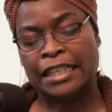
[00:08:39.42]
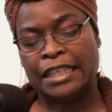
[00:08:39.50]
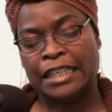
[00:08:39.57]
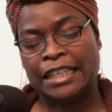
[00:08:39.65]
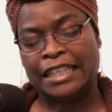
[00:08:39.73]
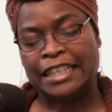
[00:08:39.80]

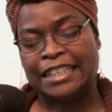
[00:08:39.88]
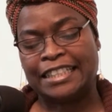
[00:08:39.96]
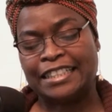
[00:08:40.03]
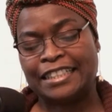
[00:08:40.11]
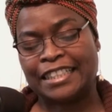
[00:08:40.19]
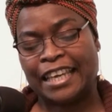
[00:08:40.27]
He didn't
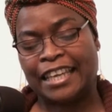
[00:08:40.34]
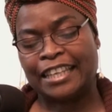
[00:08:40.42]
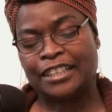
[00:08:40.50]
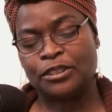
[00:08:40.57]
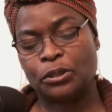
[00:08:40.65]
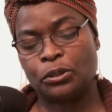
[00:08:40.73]
take in too
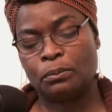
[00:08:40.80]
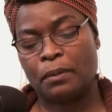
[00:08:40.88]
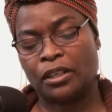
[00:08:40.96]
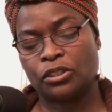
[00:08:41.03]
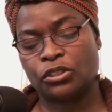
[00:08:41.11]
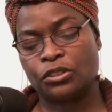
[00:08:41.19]

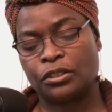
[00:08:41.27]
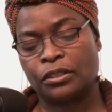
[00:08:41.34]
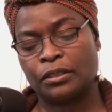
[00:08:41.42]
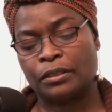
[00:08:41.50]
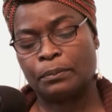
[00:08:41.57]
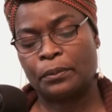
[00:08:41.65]
much,
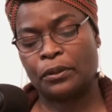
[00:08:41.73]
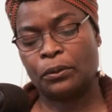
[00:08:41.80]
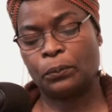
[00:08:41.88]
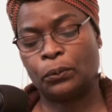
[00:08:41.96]
but the water